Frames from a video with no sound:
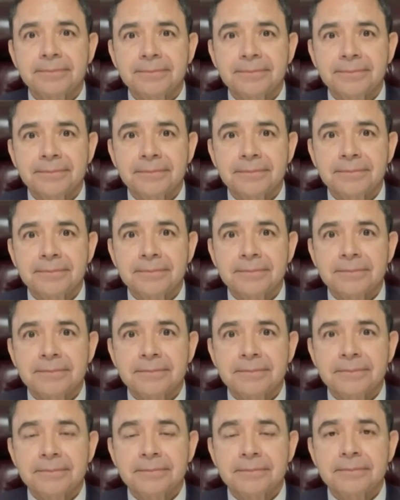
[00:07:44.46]

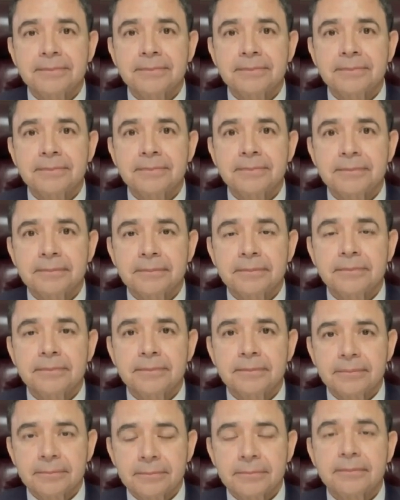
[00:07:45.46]

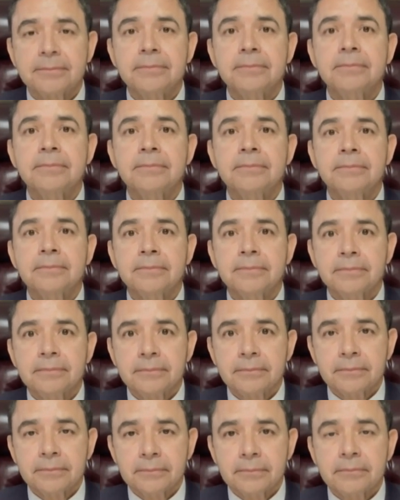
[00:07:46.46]

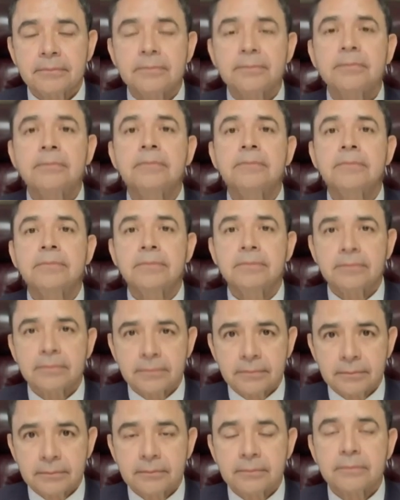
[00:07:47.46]

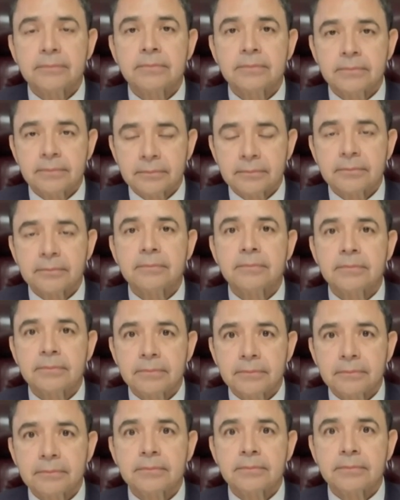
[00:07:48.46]

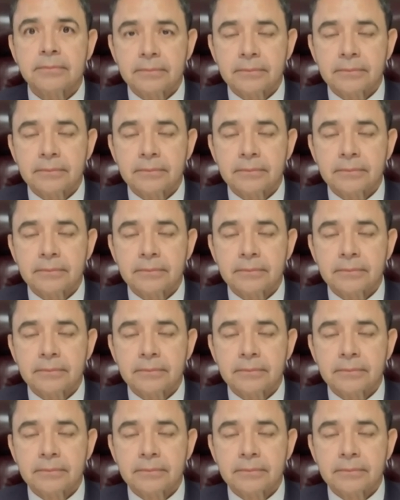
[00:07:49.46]
(not speaking)